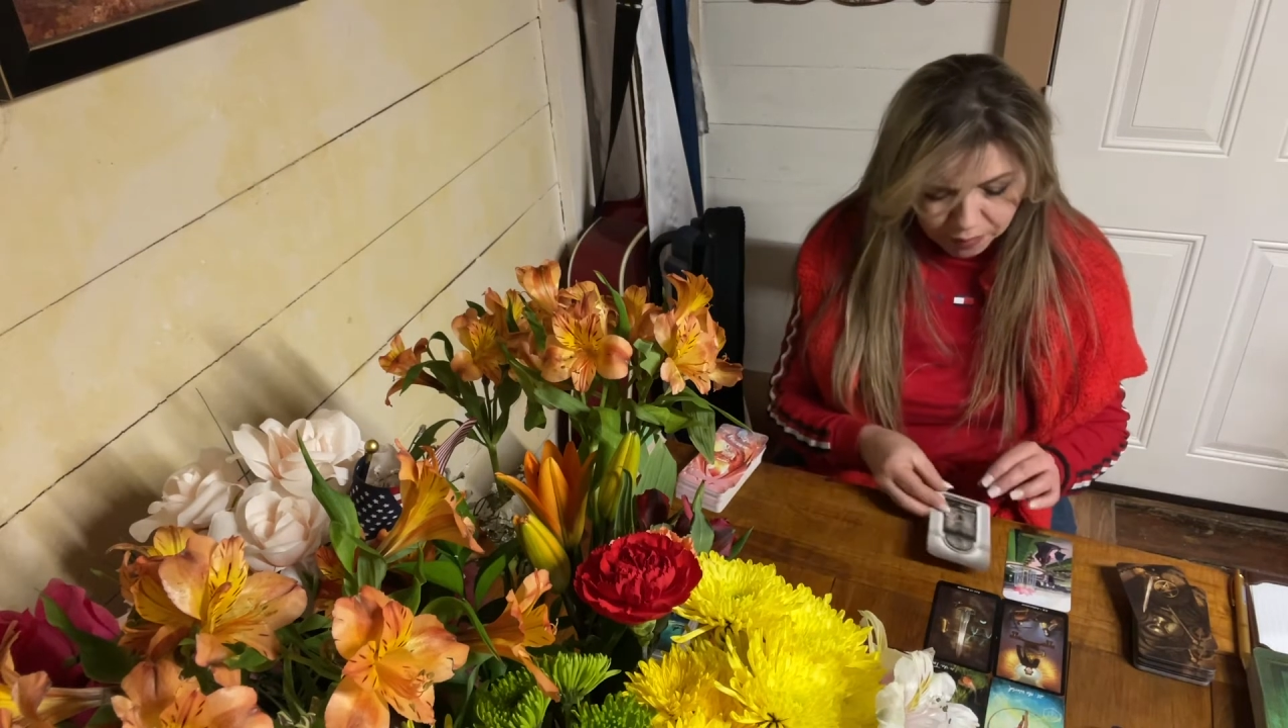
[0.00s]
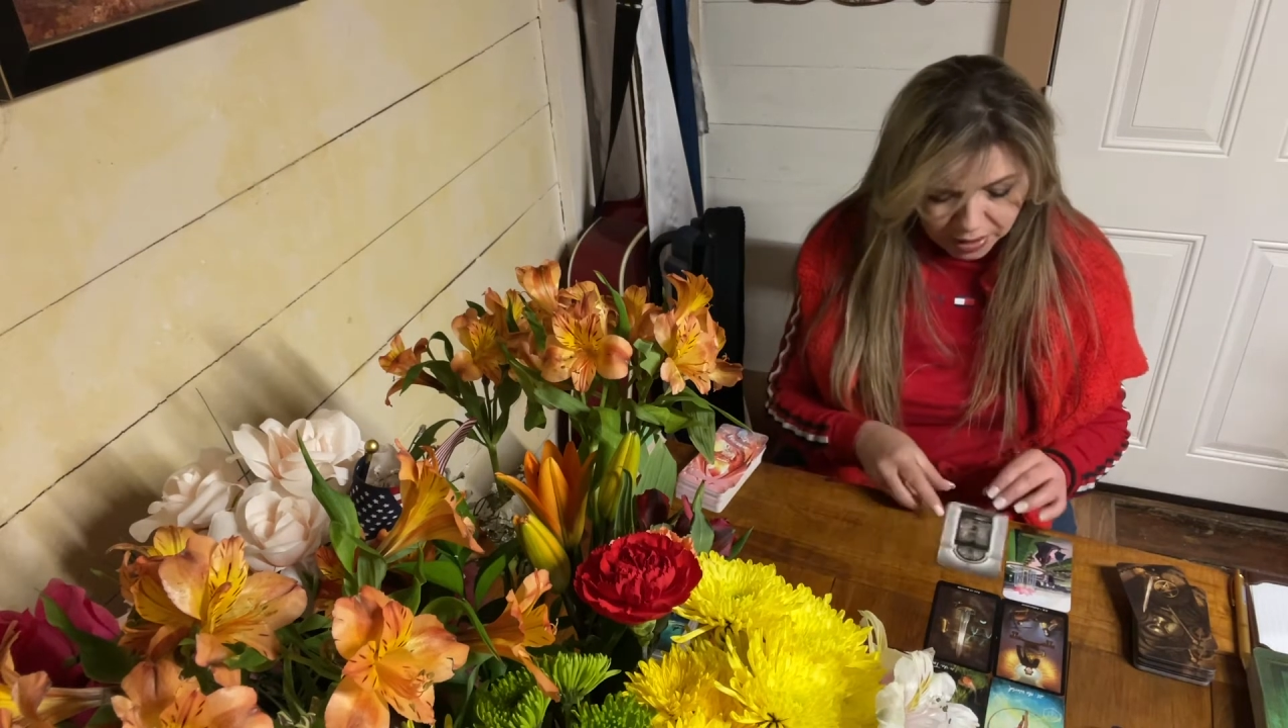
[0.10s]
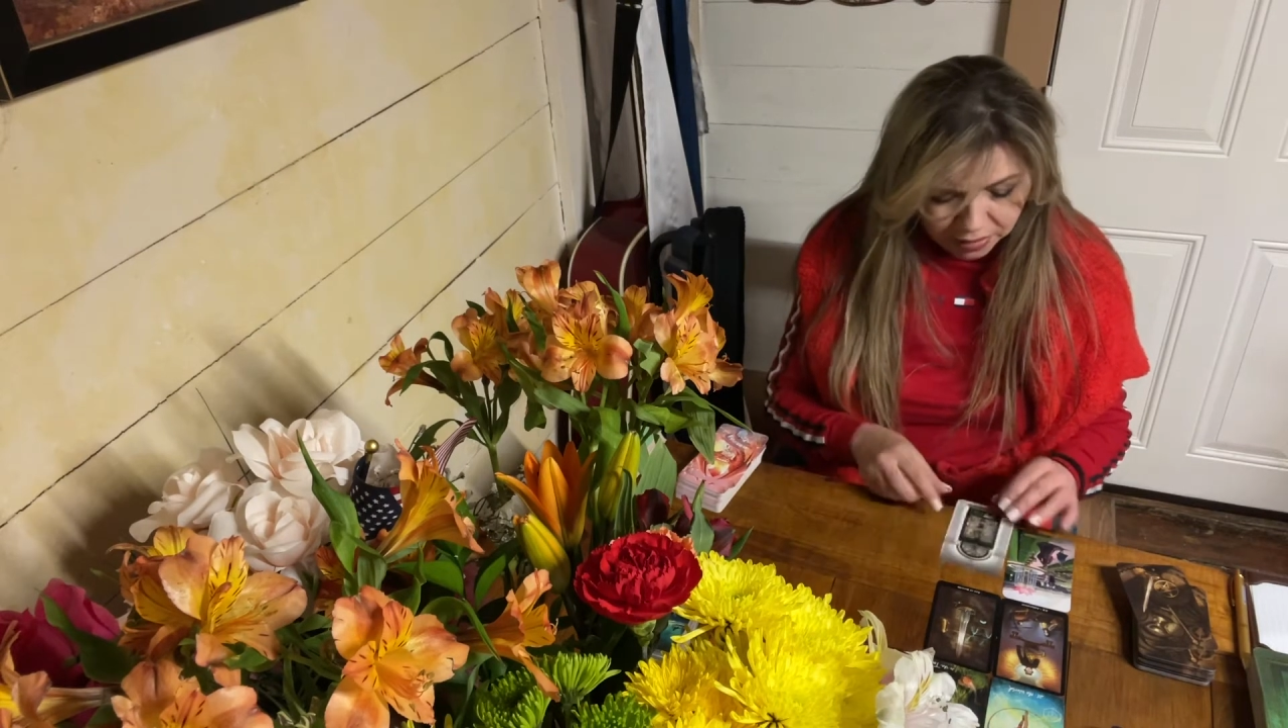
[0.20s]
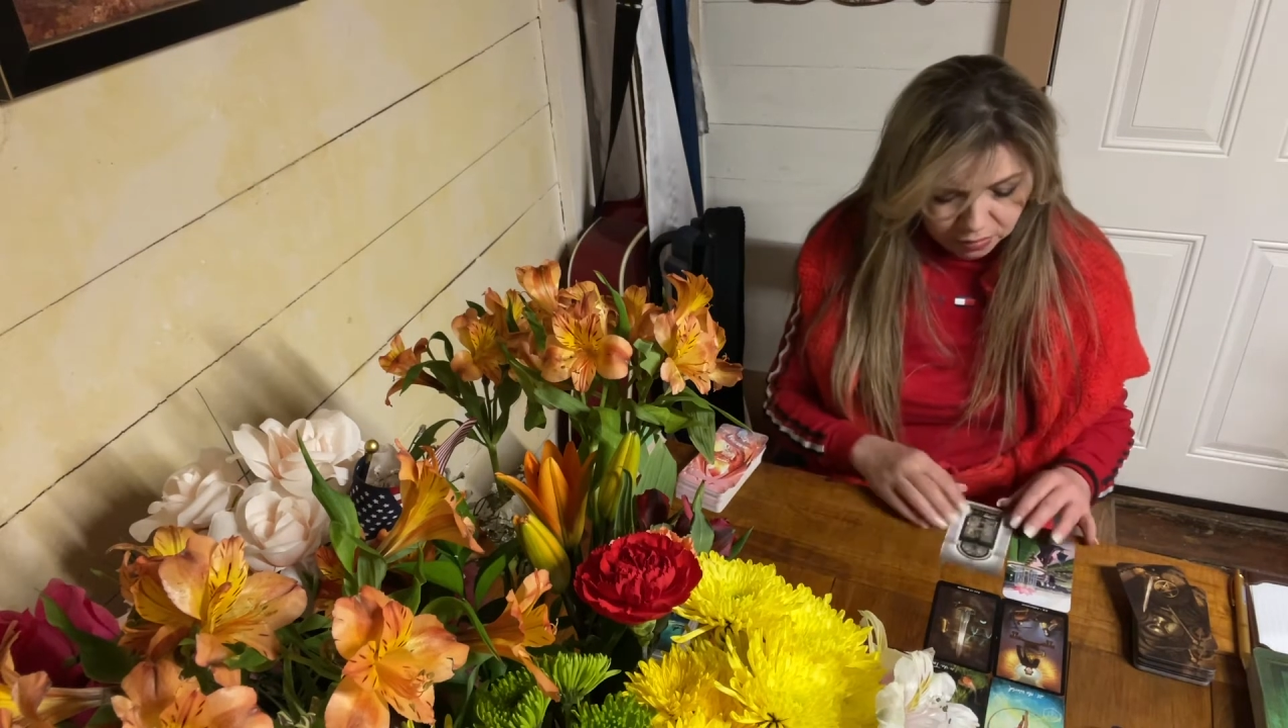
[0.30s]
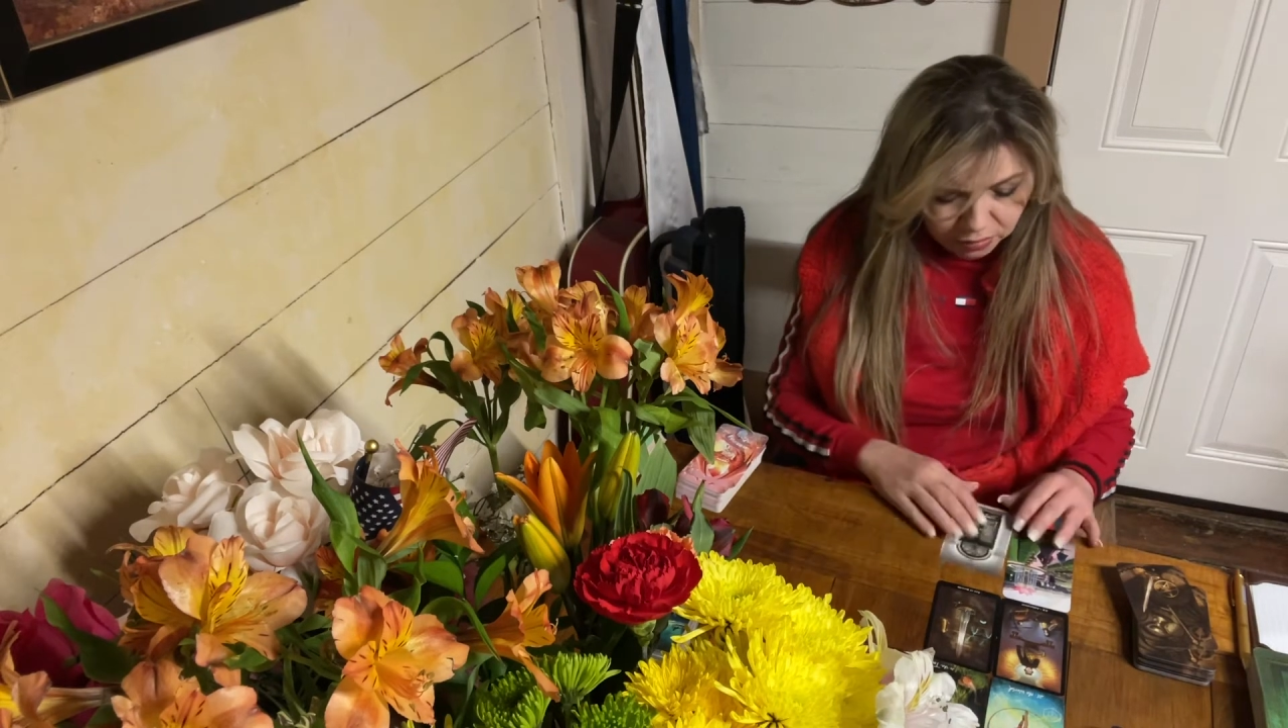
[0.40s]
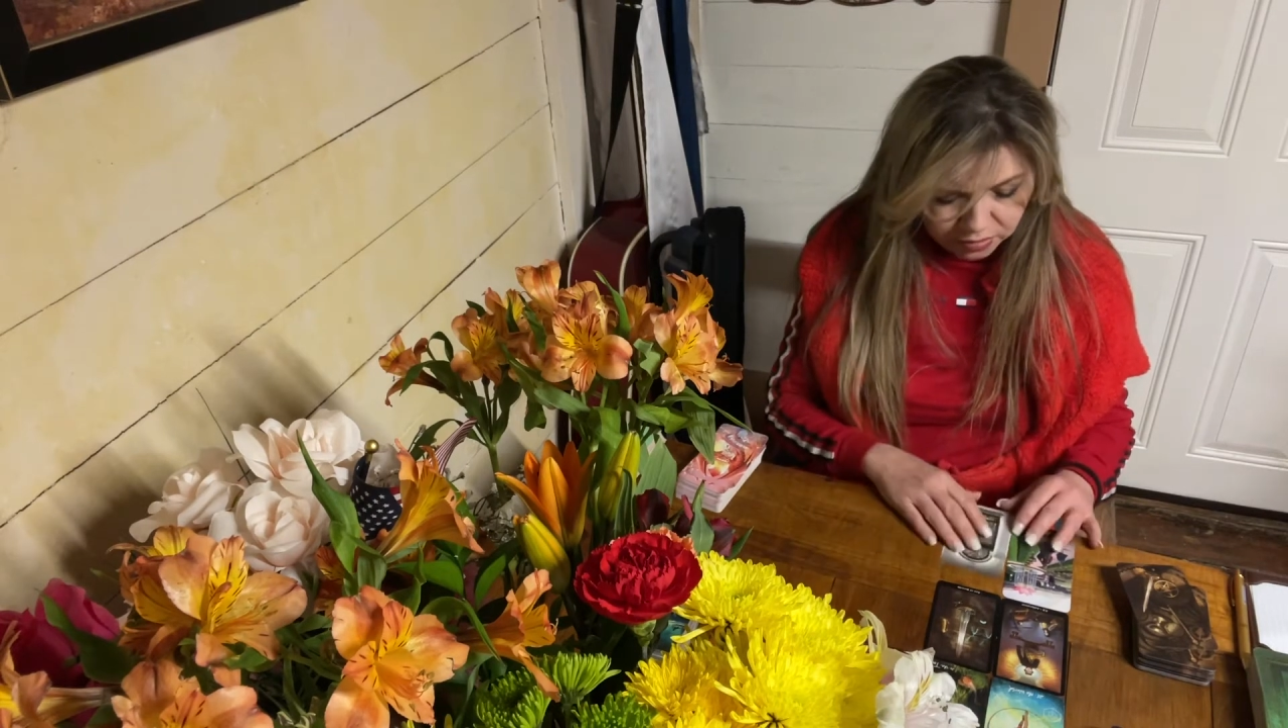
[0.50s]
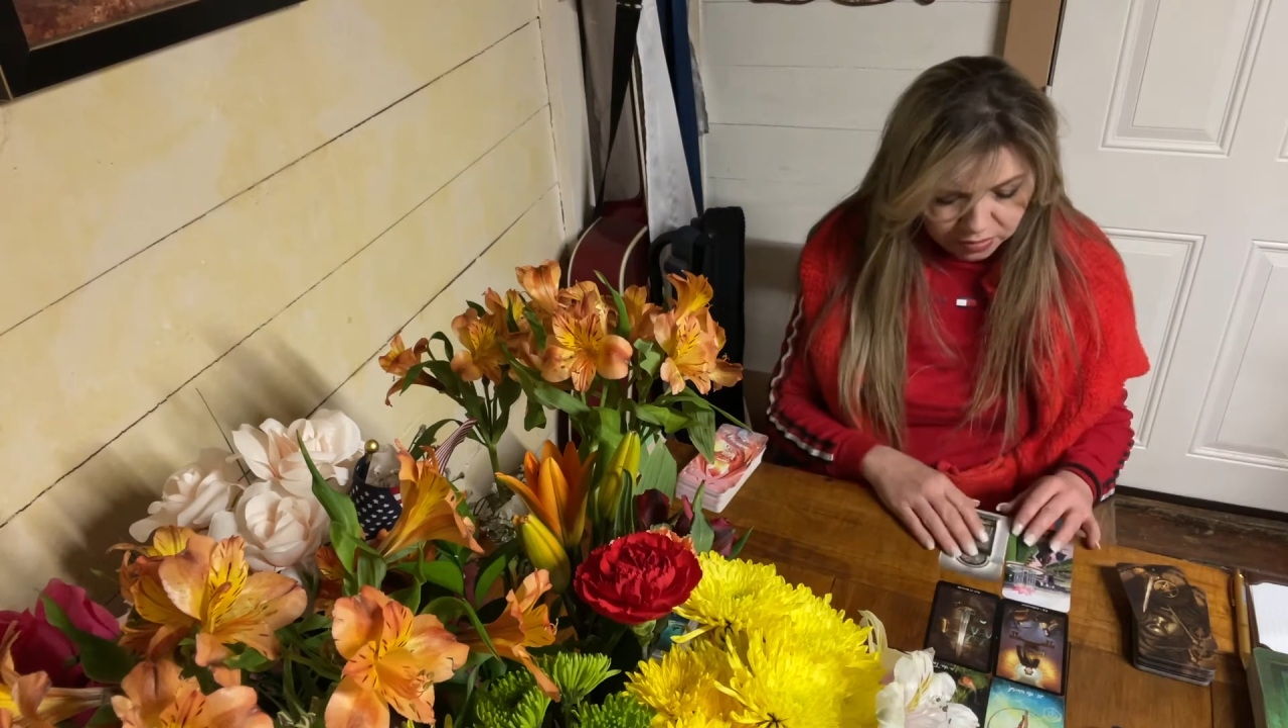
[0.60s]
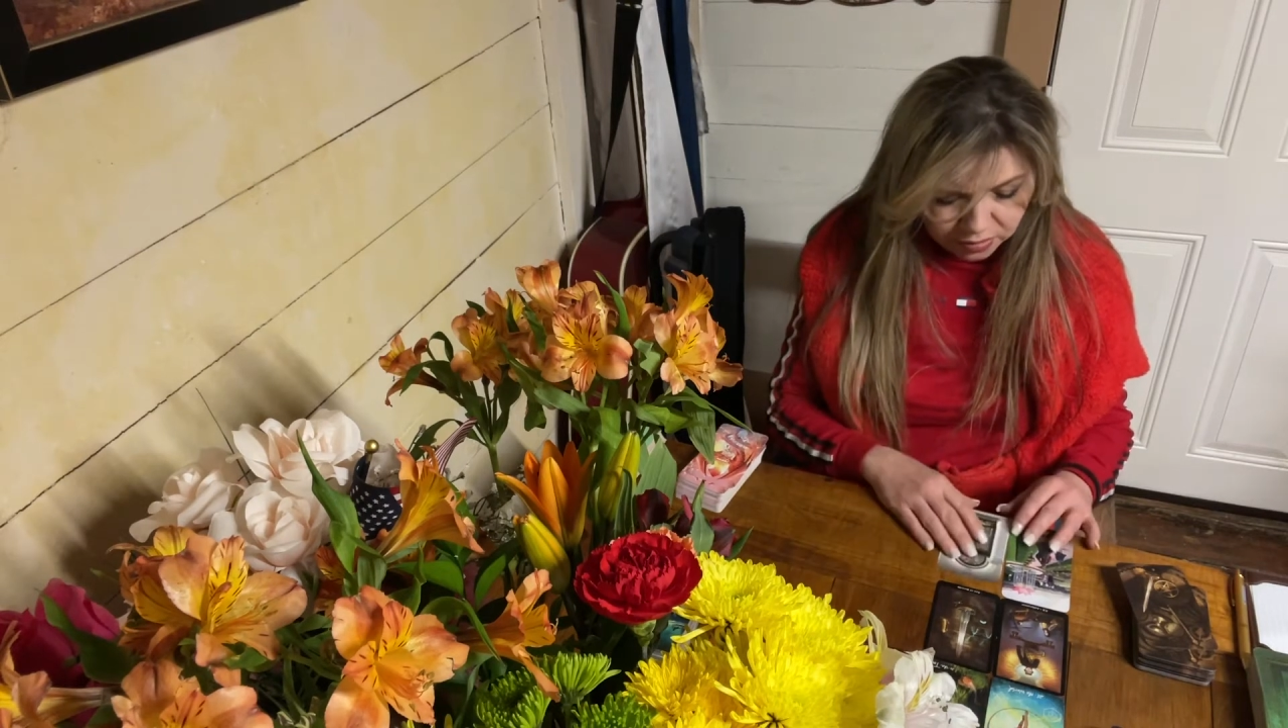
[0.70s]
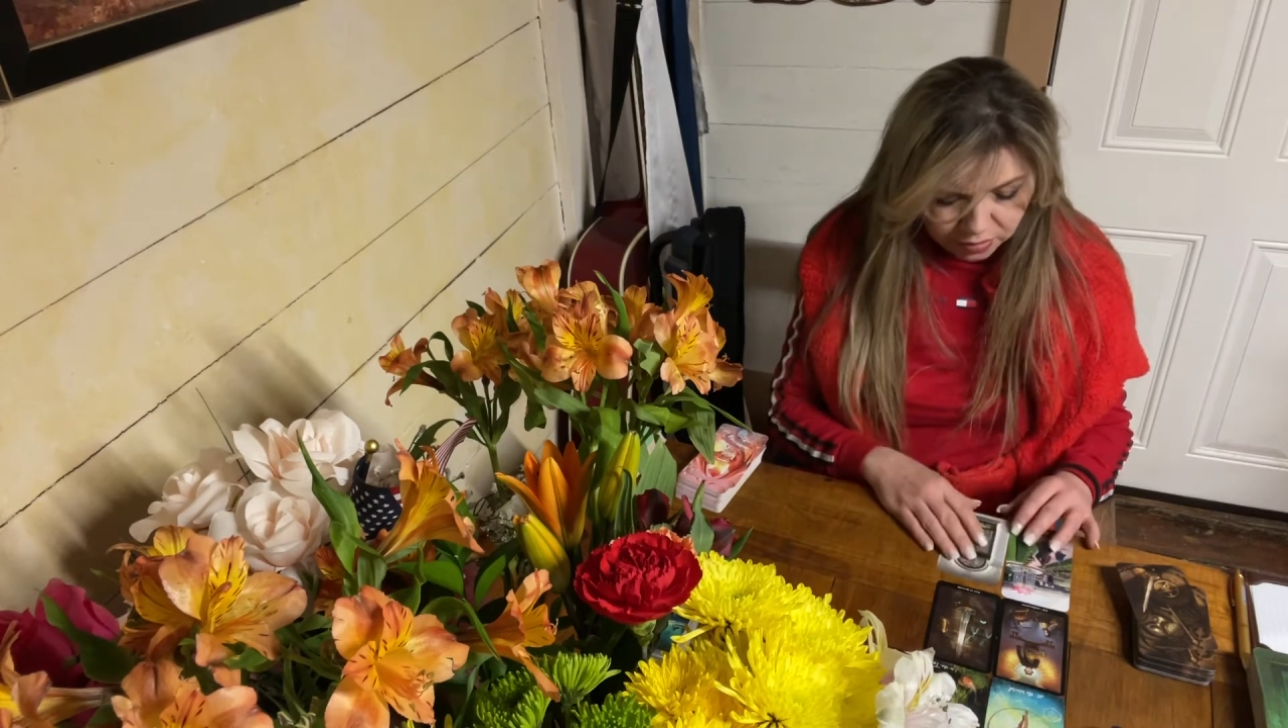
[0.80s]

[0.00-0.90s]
Pentacles.